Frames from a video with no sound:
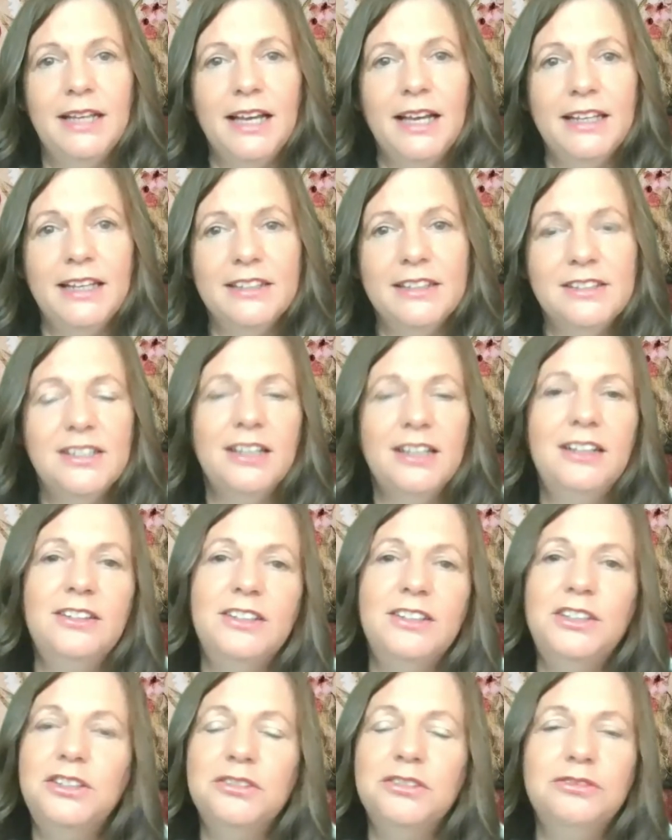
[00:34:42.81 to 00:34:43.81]
I can tell
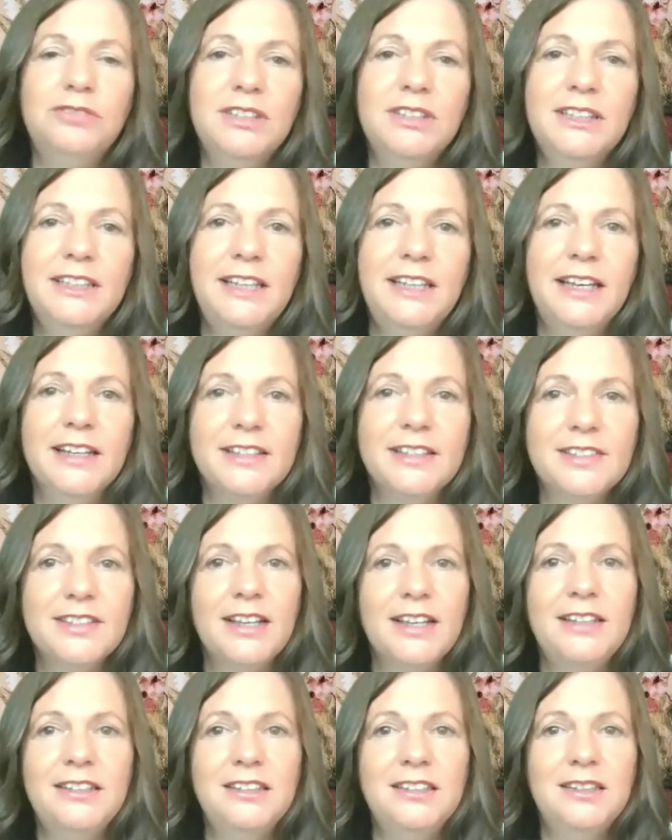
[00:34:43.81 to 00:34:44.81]
that you're really
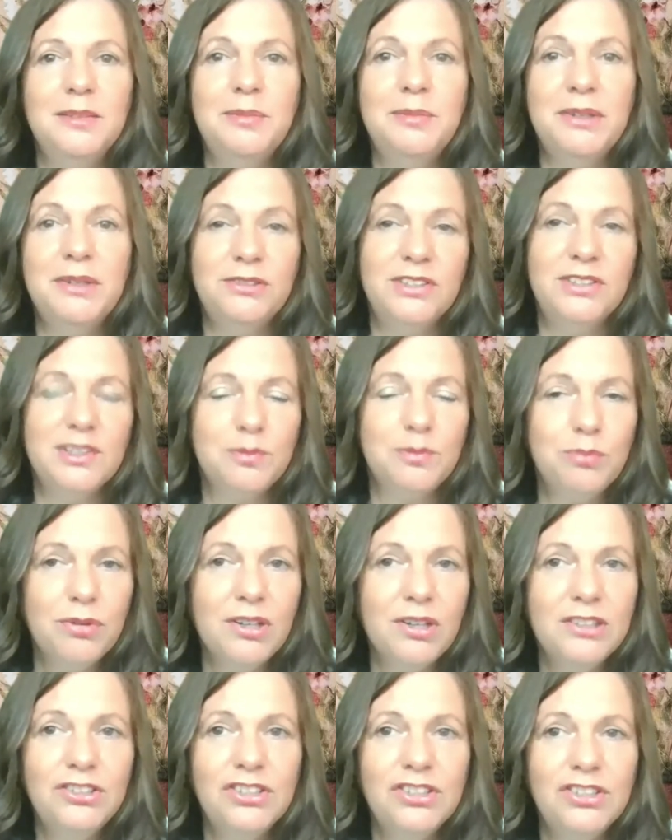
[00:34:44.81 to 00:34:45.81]
excited about this
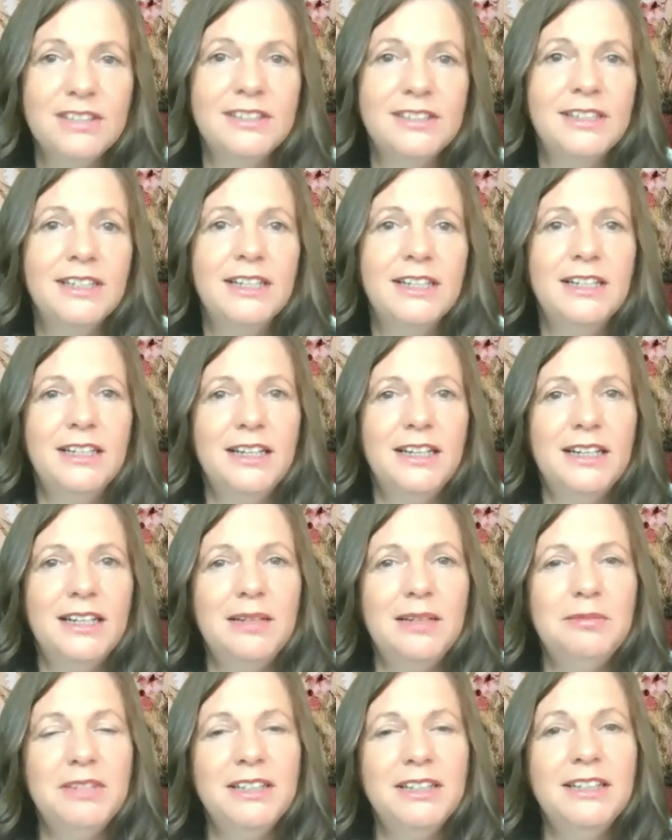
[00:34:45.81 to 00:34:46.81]
project,
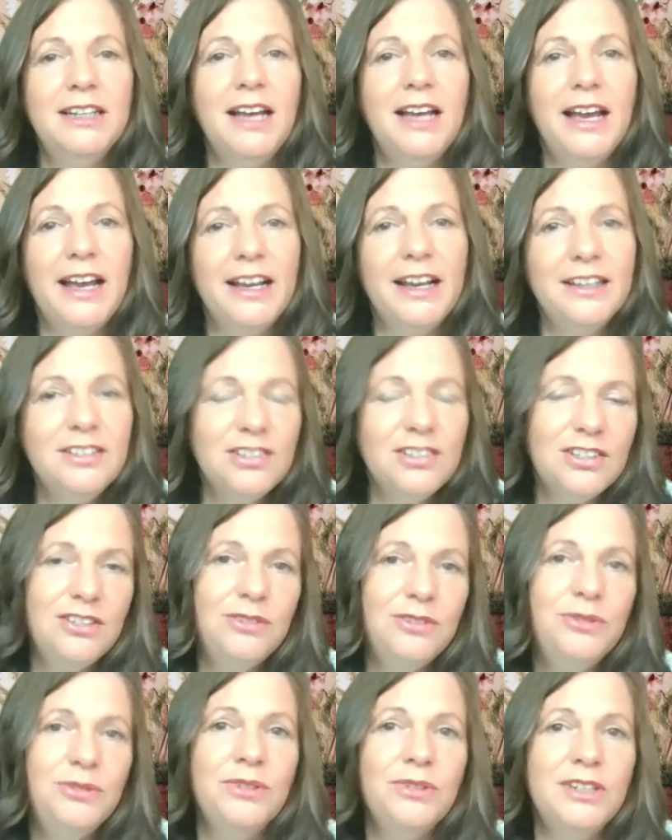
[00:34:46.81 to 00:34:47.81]
and I'm going to ask
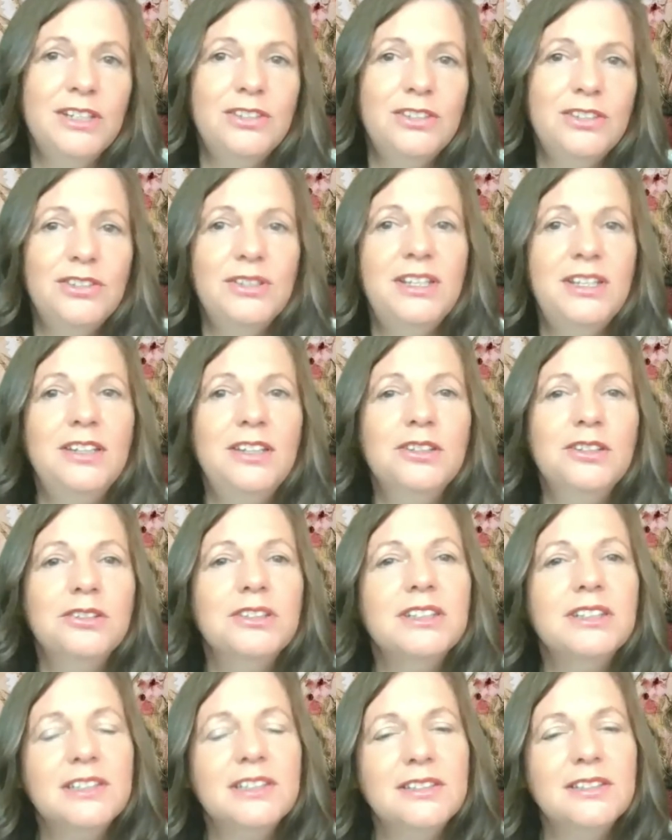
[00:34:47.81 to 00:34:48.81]
you to hear
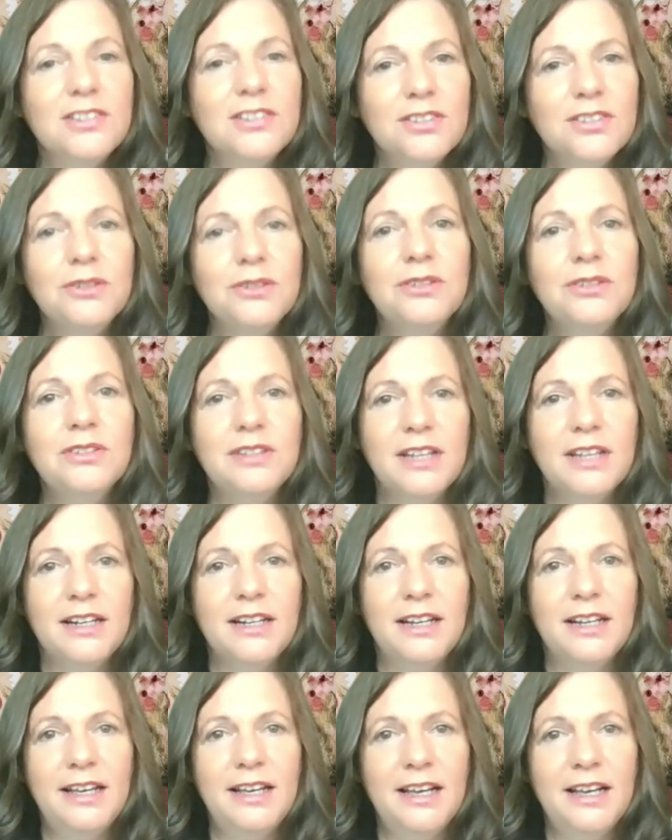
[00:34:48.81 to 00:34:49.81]
a concern that
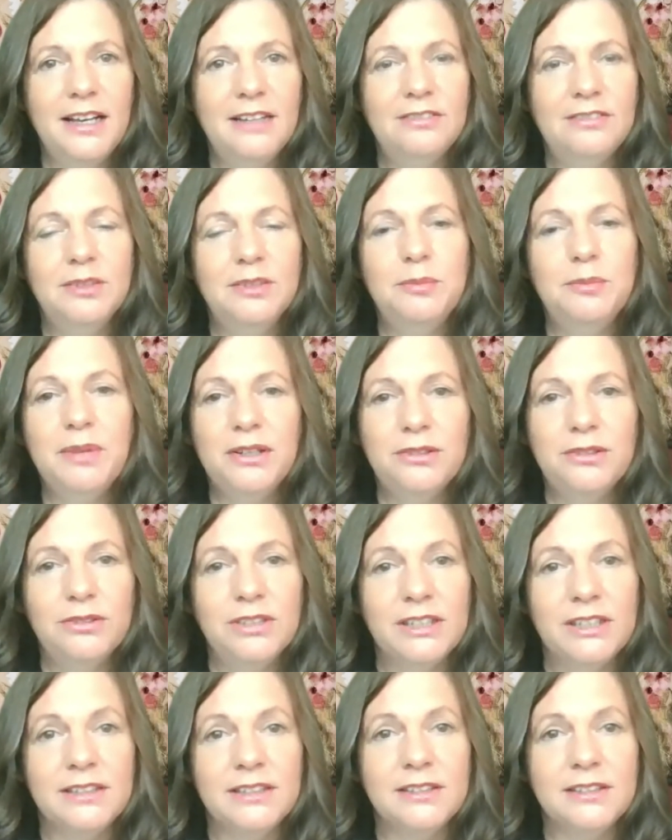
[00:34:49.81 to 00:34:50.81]
I have about it.